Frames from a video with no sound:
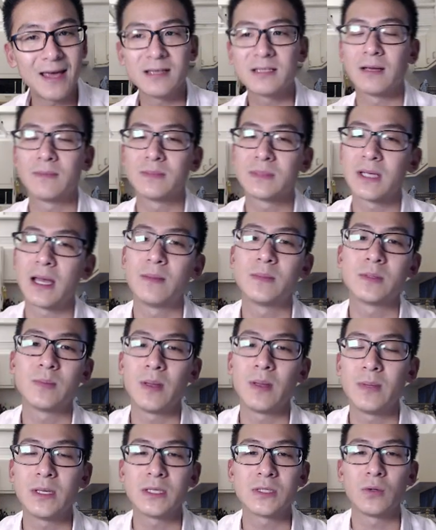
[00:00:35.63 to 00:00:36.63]
Sometimes
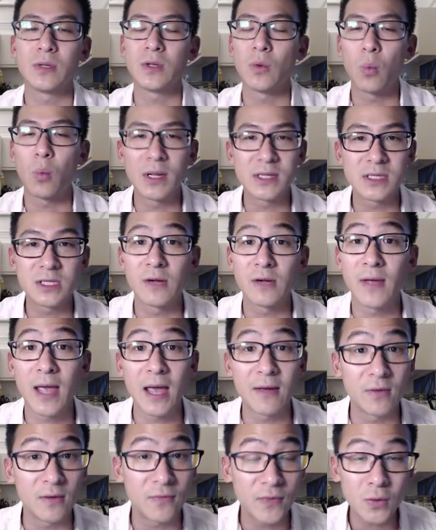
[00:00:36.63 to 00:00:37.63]
maybe it's only one survey
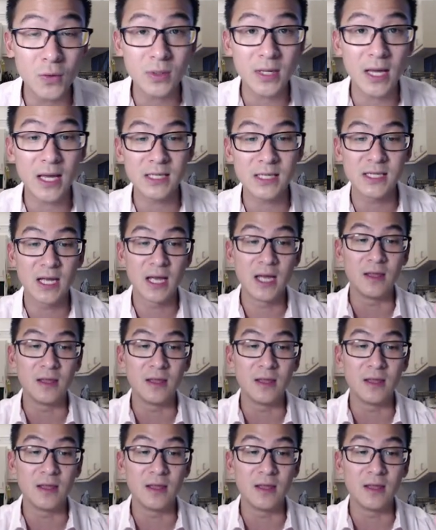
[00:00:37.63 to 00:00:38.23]
every few days.